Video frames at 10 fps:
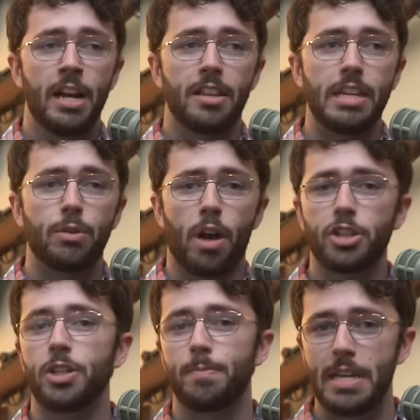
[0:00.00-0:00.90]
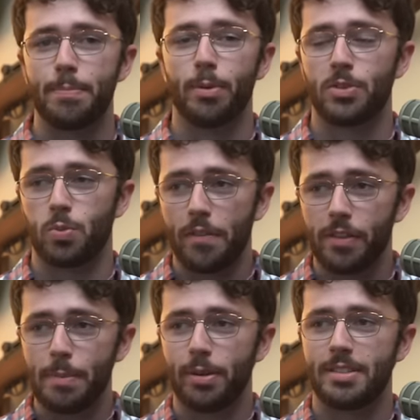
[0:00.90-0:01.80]
the Russian people
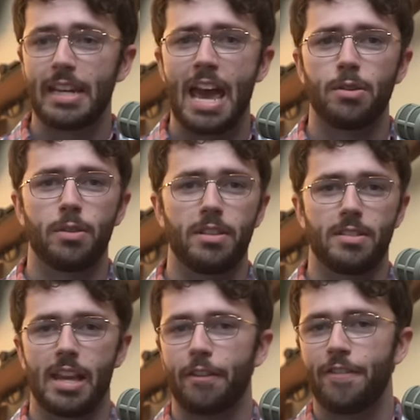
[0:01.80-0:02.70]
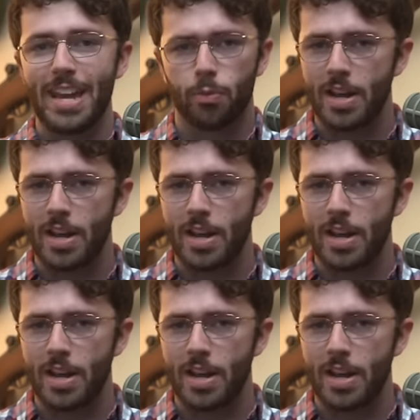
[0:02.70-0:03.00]
swiftly put together this like fake